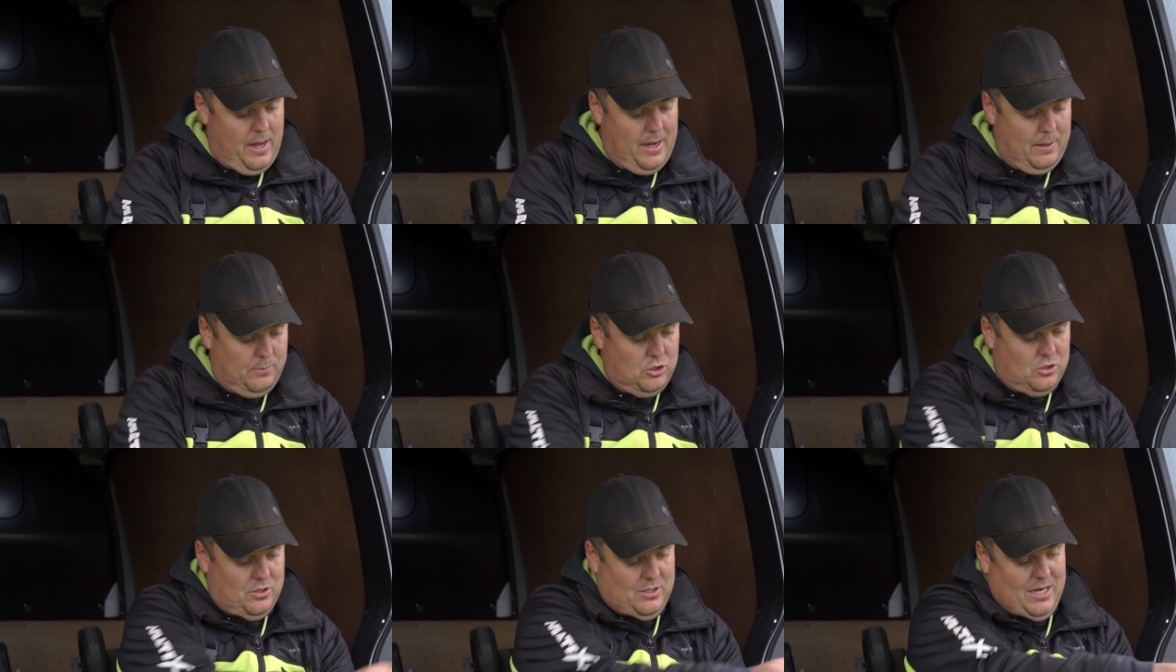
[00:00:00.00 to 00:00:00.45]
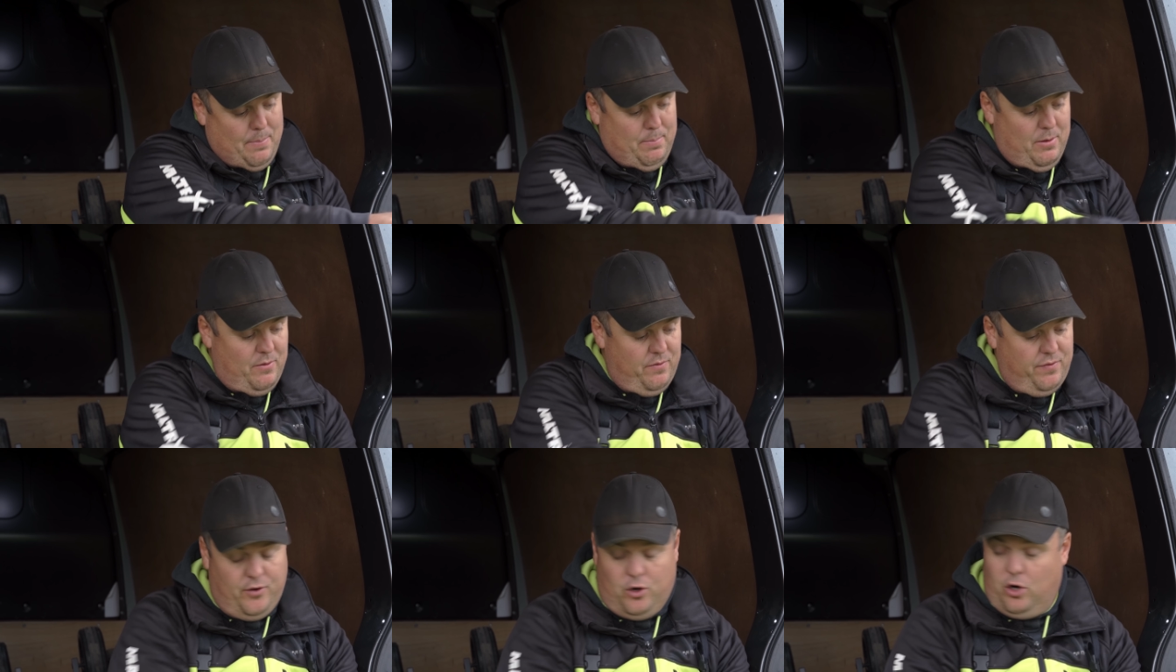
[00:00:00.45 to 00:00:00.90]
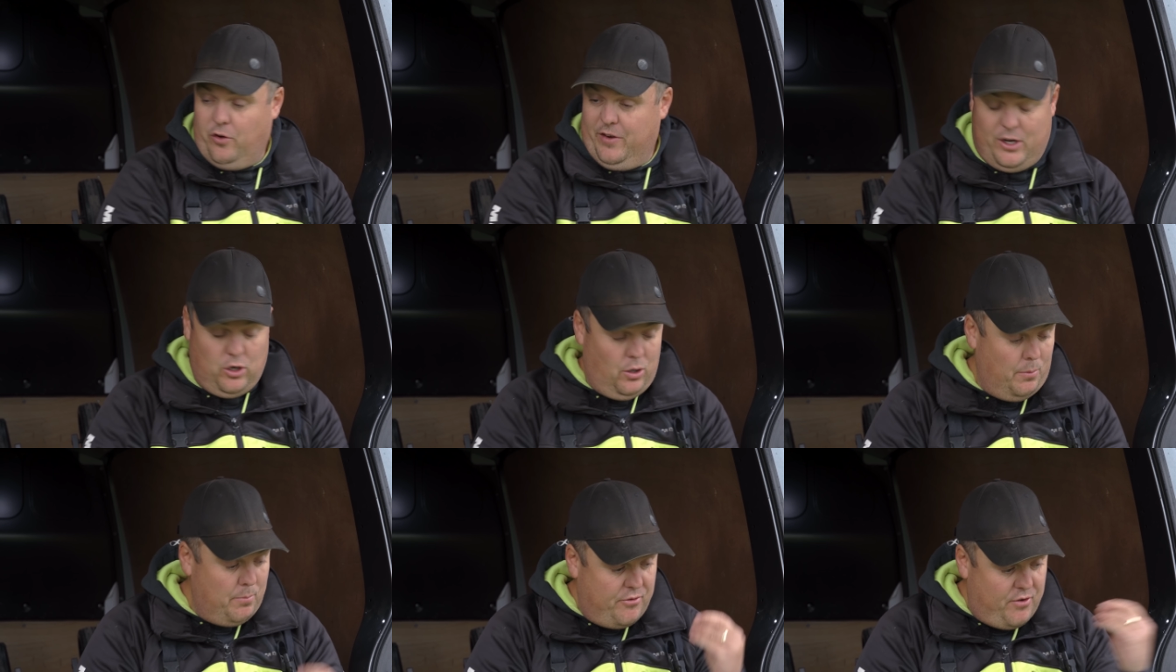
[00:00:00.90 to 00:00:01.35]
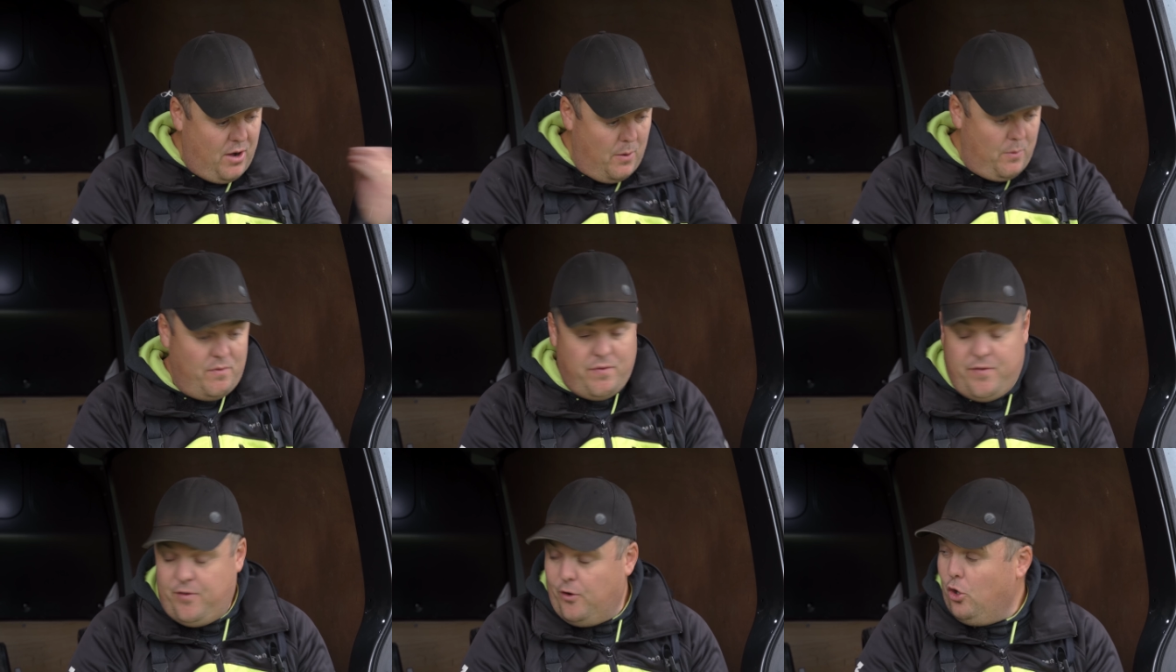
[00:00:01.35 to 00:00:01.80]
And I'm just tapping four in. Or I'm
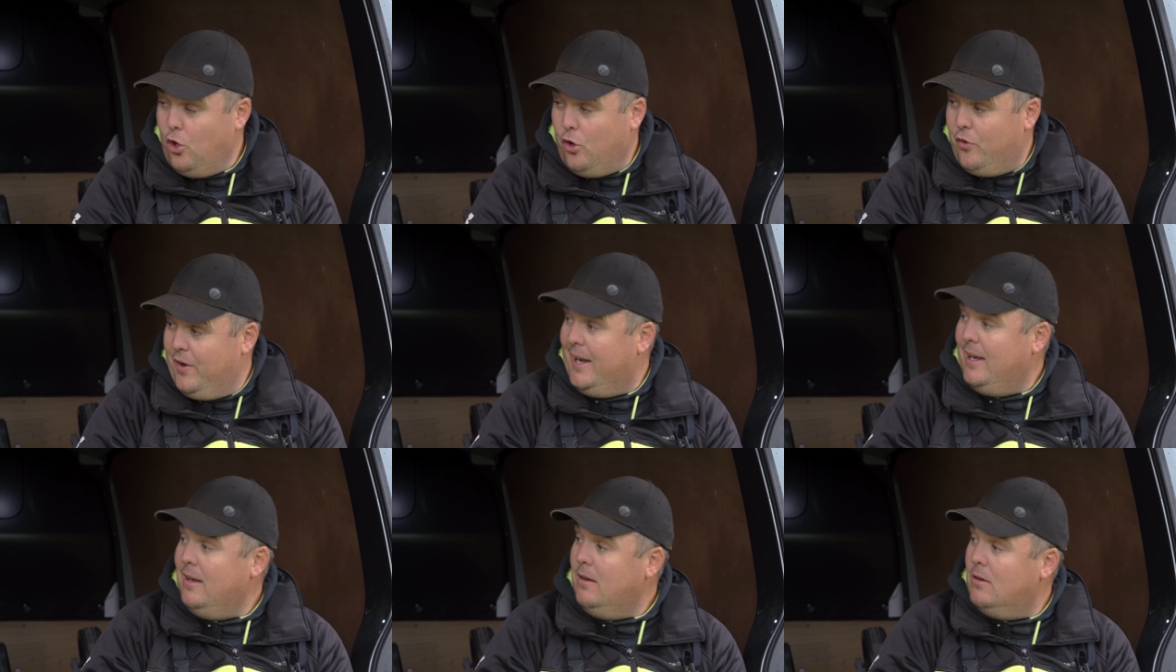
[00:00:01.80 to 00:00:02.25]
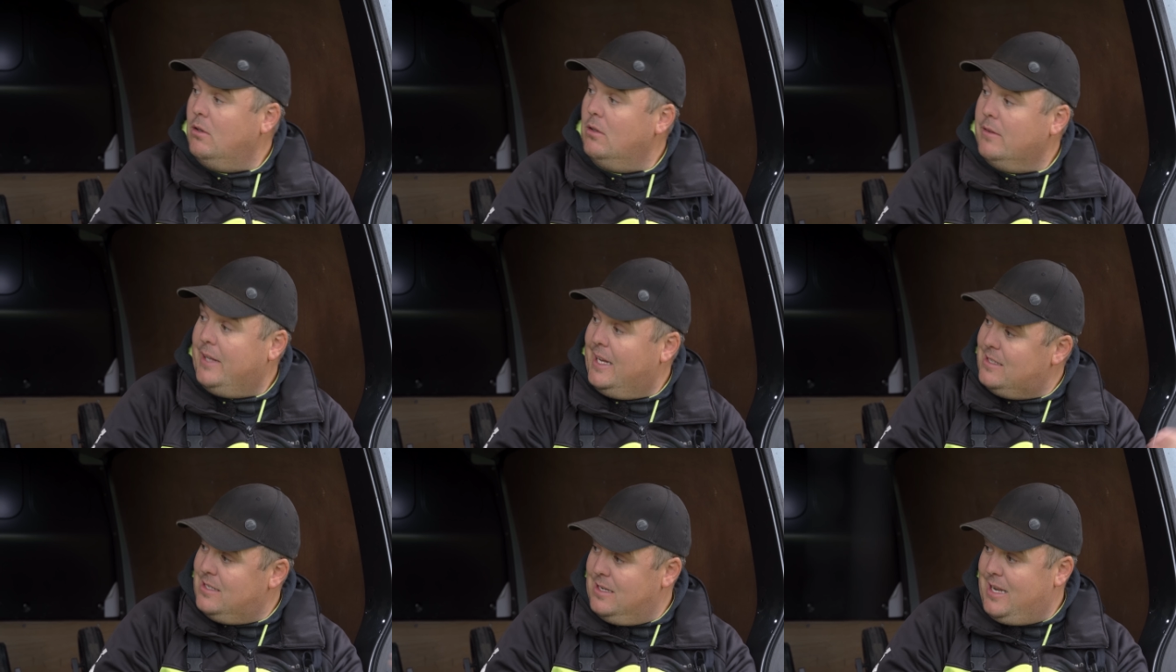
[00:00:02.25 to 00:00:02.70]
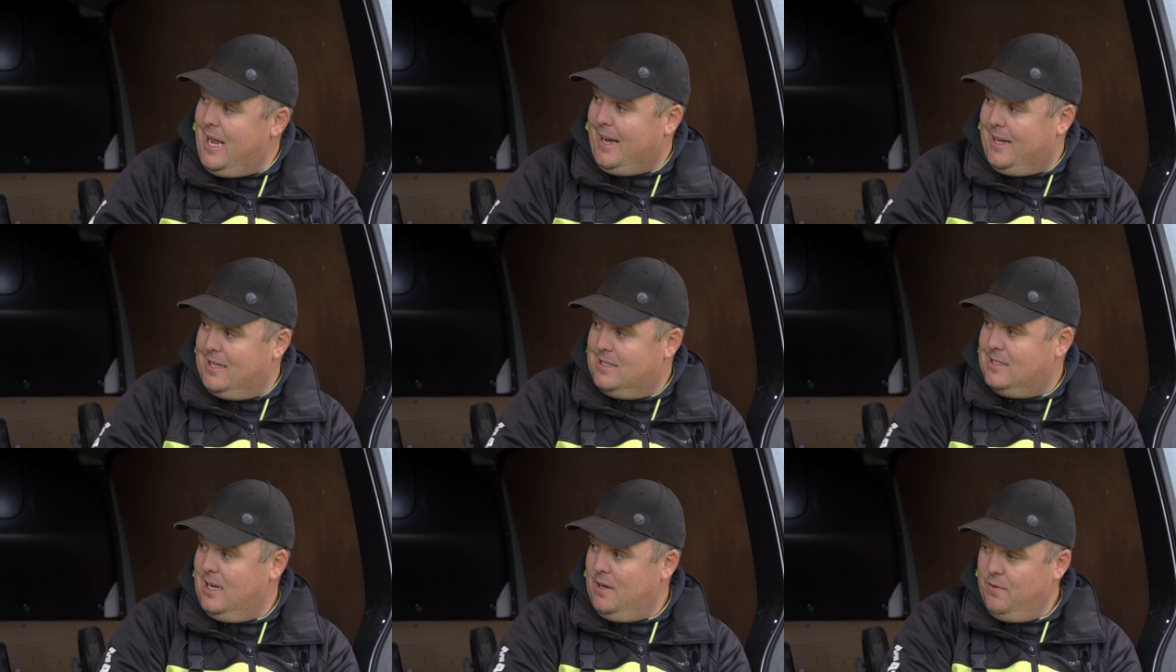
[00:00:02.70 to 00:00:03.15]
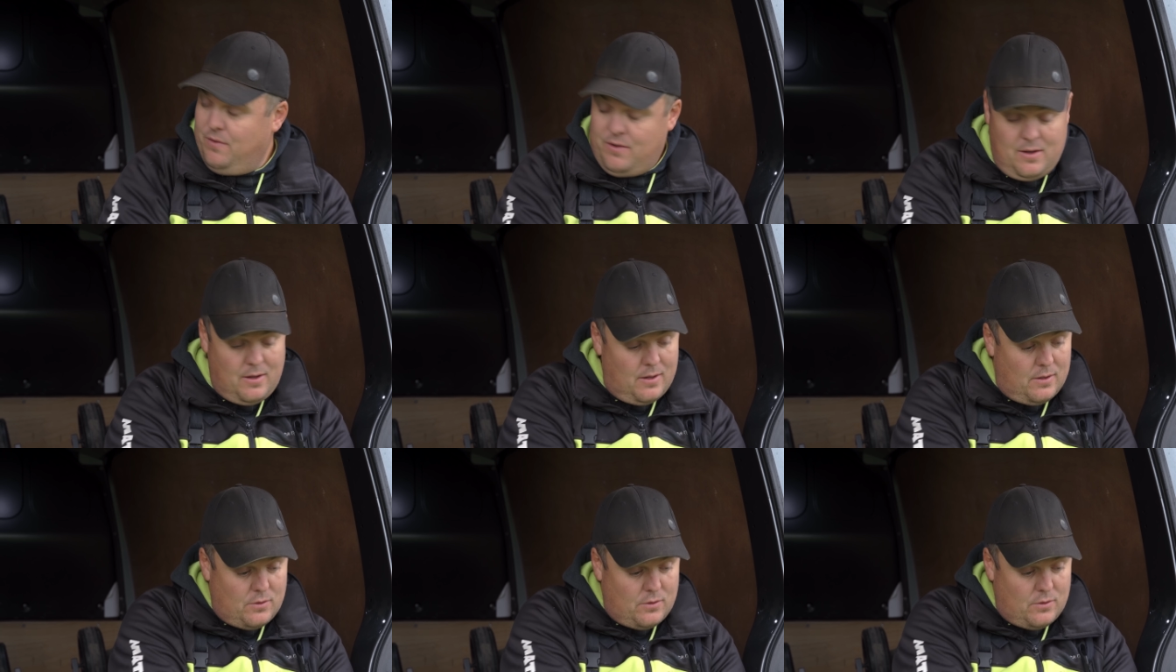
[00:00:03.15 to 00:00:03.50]
throwing four in, all nice and negative.